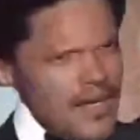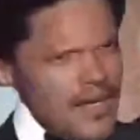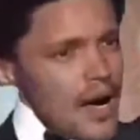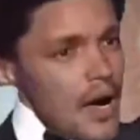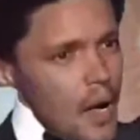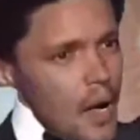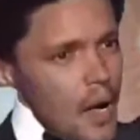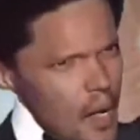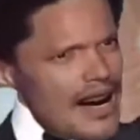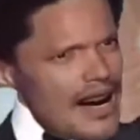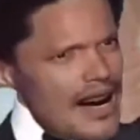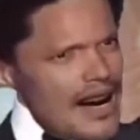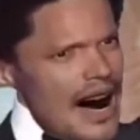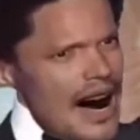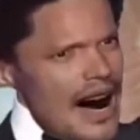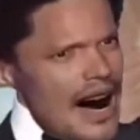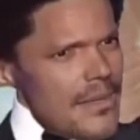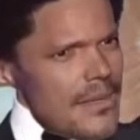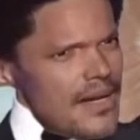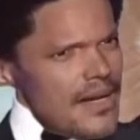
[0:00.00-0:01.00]
Do you realize
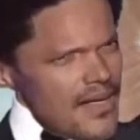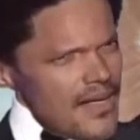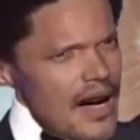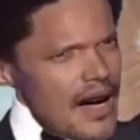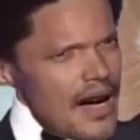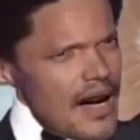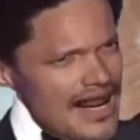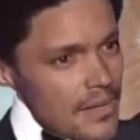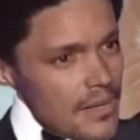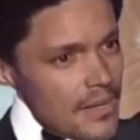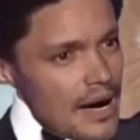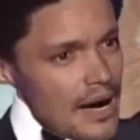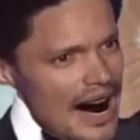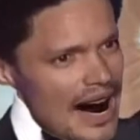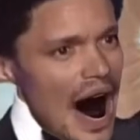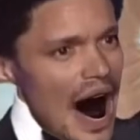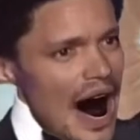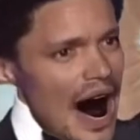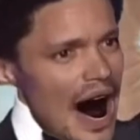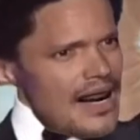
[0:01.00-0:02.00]
how much money this man
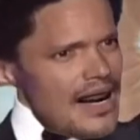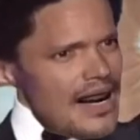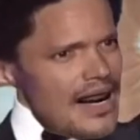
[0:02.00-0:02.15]
has?